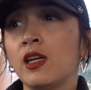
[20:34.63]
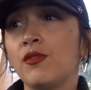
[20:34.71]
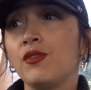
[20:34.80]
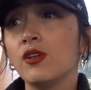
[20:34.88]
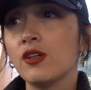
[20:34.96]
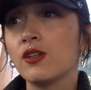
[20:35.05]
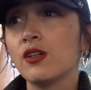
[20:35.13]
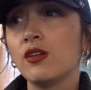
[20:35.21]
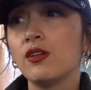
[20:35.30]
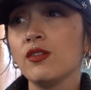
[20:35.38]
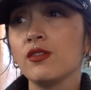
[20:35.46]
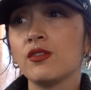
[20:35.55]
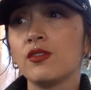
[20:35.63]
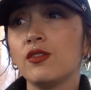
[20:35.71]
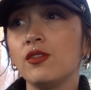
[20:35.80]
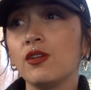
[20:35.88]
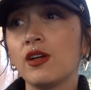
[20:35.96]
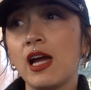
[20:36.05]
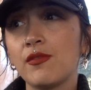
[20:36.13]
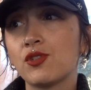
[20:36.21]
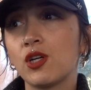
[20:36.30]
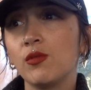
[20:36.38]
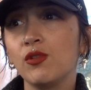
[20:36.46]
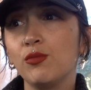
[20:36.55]
If you don't know, you'll have
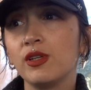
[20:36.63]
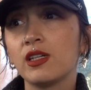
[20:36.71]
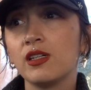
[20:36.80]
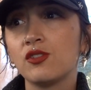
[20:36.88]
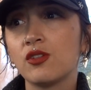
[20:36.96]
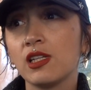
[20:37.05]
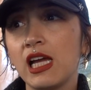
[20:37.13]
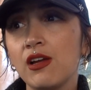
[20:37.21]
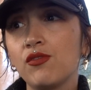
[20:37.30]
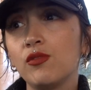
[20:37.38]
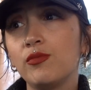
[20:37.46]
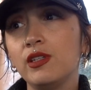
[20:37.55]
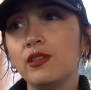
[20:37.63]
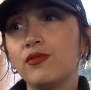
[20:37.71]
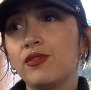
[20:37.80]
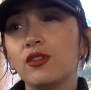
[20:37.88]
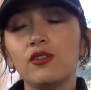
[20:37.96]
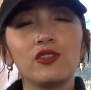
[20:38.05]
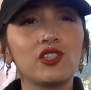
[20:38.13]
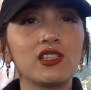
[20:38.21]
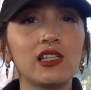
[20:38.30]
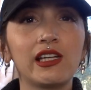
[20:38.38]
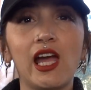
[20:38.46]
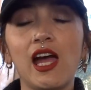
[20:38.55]
trouble, because your life will feel
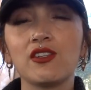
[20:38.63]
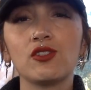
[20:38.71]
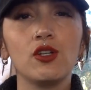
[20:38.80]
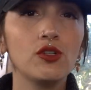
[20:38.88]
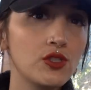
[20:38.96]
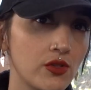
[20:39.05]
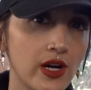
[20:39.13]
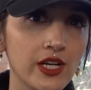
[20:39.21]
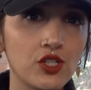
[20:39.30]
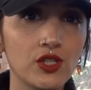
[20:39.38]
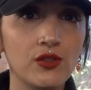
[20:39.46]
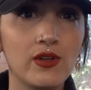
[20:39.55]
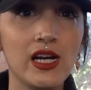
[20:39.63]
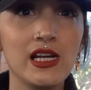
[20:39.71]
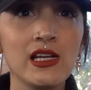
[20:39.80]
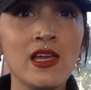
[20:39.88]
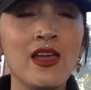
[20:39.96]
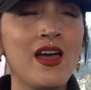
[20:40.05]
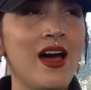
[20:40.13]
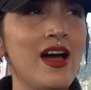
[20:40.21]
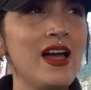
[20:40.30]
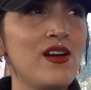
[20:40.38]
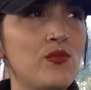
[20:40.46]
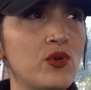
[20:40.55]
just like it has no direction, right?
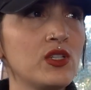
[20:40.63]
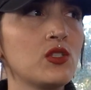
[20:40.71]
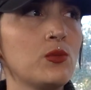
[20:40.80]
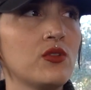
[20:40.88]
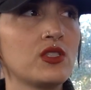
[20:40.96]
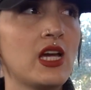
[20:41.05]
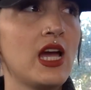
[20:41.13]
I have principles.